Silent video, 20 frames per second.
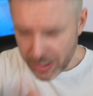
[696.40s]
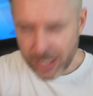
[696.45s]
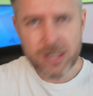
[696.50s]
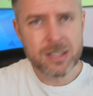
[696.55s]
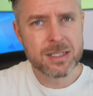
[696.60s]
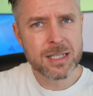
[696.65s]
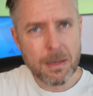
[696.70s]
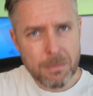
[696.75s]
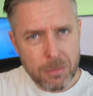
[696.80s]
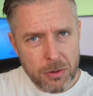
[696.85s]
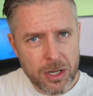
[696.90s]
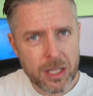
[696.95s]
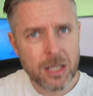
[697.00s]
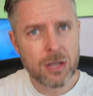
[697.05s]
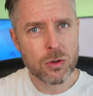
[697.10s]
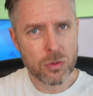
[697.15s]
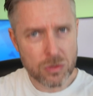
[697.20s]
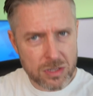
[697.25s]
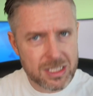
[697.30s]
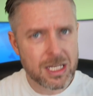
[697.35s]
we need to start putting
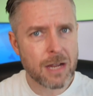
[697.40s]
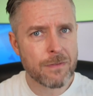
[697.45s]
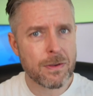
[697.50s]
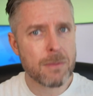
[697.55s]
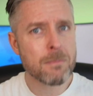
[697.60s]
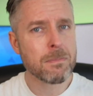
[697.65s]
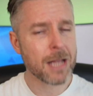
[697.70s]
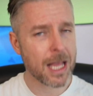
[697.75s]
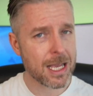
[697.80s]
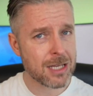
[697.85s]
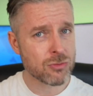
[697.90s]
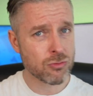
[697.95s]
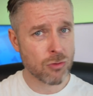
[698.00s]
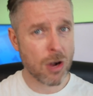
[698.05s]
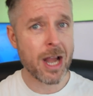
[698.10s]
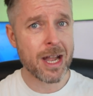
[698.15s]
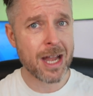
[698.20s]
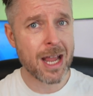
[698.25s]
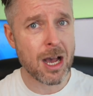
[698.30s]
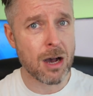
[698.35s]
good stuff in place
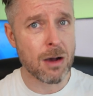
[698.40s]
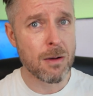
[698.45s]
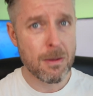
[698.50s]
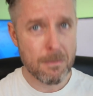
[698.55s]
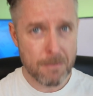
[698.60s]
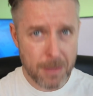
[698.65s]
right now.